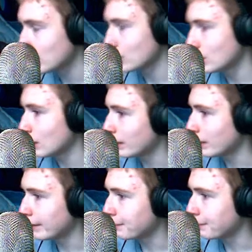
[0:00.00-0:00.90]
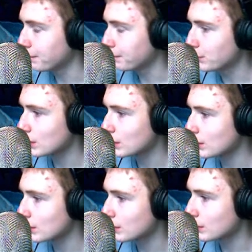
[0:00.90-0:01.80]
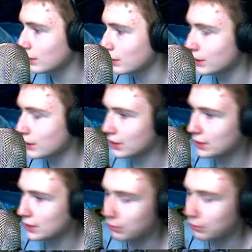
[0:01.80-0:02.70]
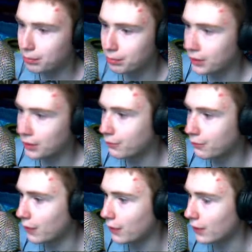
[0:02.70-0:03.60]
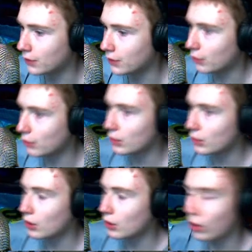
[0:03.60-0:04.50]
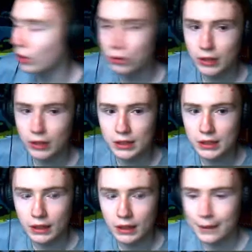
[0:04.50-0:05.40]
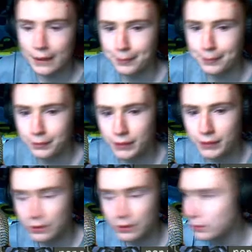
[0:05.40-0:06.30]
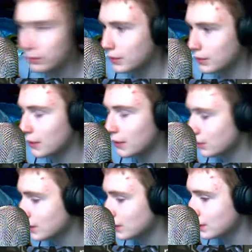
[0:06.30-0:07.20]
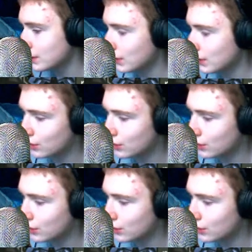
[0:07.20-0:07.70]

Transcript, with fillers: um, he's like some bloody fat thing as well. Also guys, um, that was quite easy though actually,